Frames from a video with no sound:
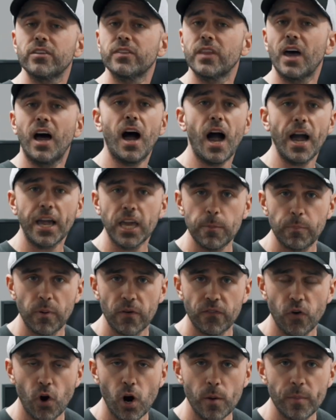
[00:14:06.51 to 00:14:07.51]
in the Hockey
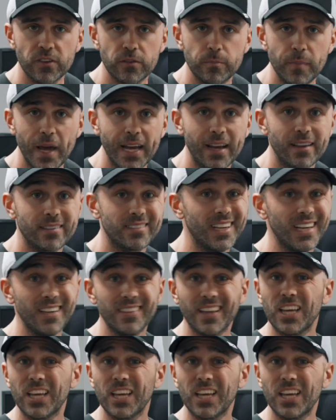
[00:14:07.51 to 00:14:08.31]
Performance Magazine